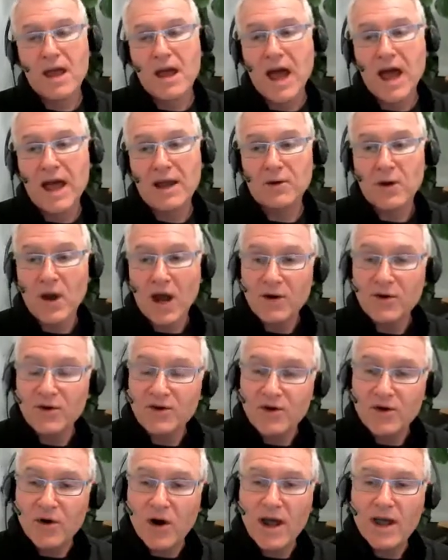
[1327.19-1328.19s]
And
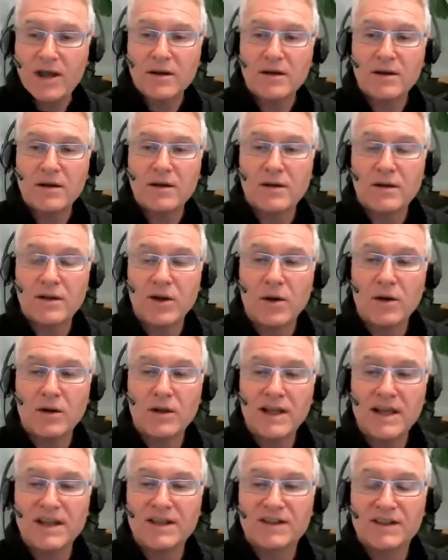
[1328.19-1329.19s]
try and
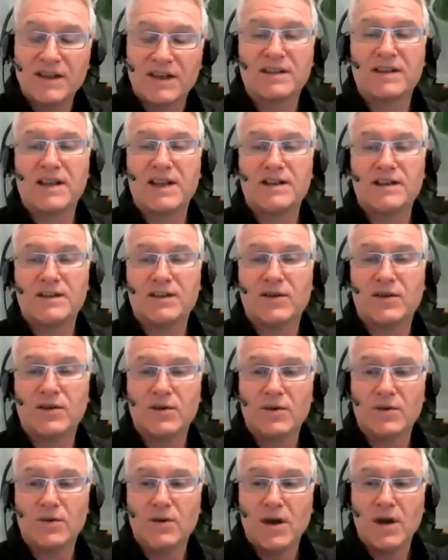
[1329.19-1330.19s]
link success
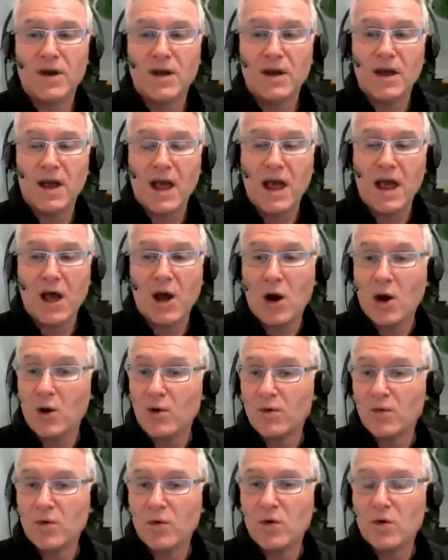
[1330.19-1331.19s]
to a
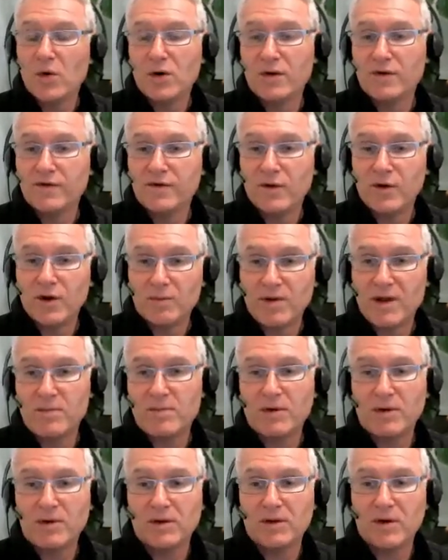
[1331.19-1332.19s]
reward for the
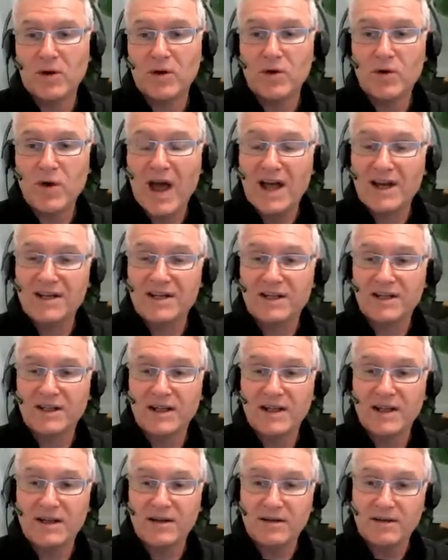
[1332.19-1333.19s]
people who
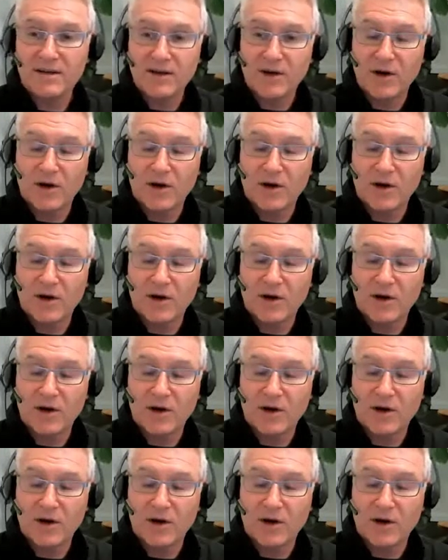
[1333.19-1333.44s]
actually